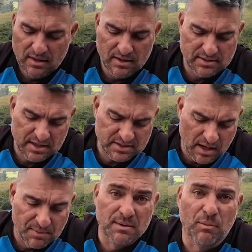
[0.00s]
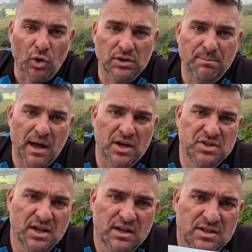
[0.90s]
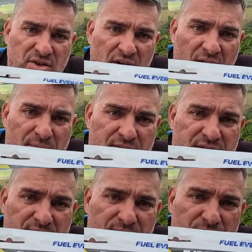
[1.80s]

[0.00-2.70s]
It does come in molded packaging, so it comes